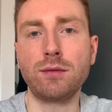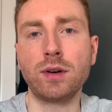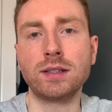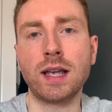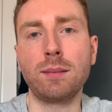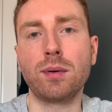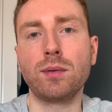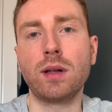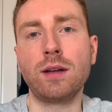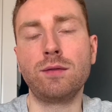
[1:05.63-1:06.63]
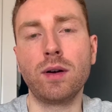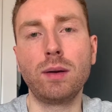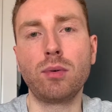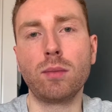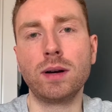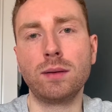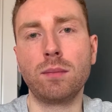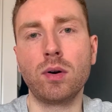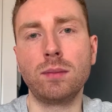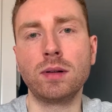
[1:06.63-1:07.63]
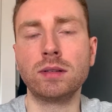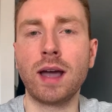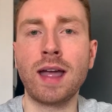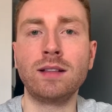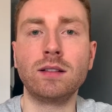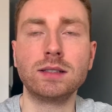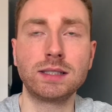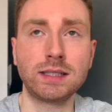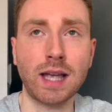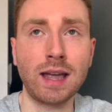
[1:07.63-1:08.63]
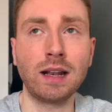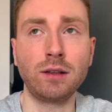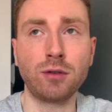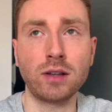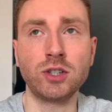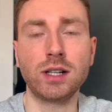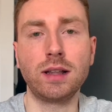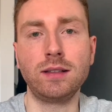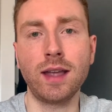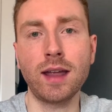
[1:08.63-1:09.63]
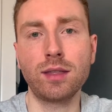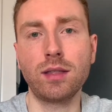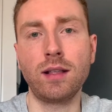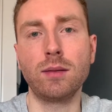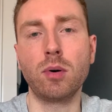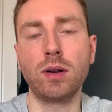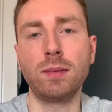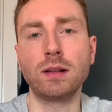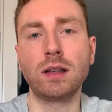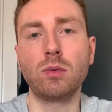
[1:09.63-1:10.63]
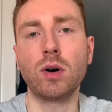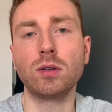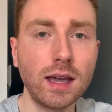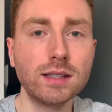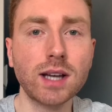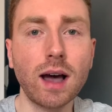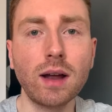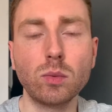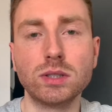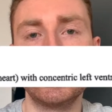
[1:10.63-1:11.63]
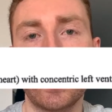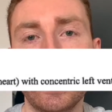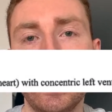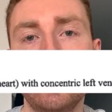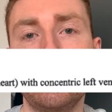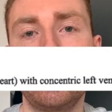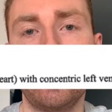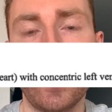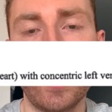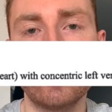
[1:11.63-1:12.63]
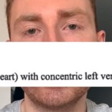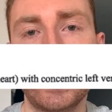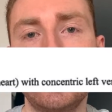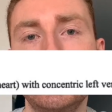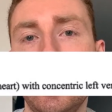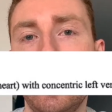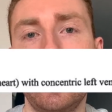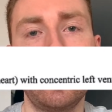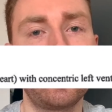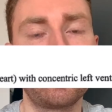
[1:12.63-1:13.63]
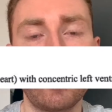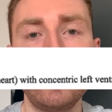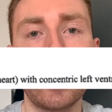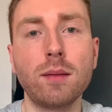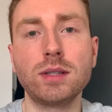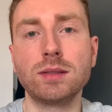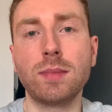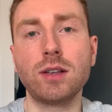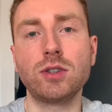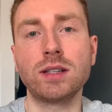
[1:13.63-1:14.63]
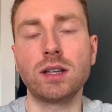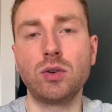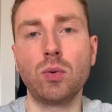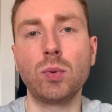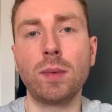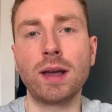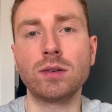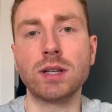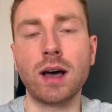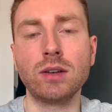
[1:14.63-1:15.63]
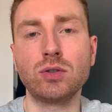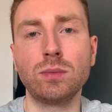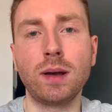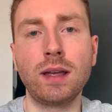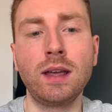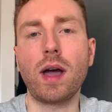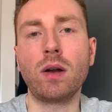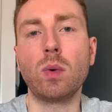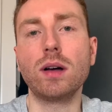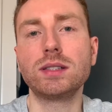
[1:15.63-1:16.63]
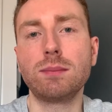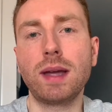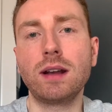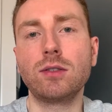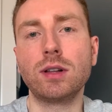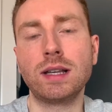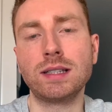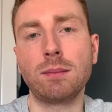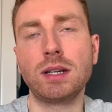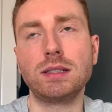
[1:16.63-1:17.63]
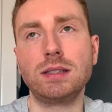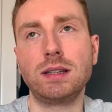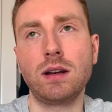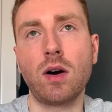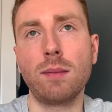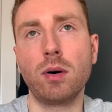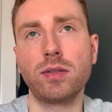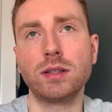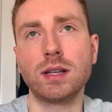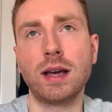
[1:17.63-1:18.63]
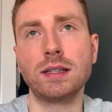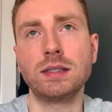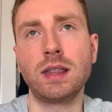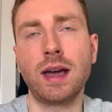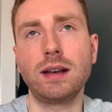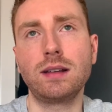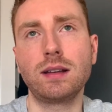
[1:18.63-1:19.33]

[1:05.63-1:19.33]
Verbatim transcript: for example, a very prominent bodybuilder and sadly, tragically, death in the bodybuilding world, his heart was 900 grams. That is three times as much as a normal male's heart should be. And whilst the medical examiners did hypothesize that